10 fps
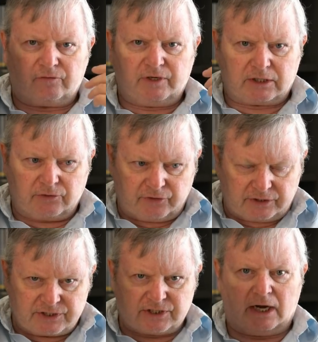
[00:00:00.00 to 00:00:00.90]
vehicles are
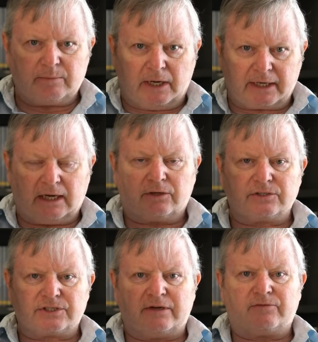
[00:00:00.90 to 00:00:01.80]
designed by
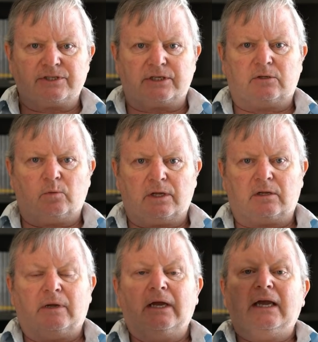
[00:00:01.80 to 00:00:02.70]
accountants, every single one of them.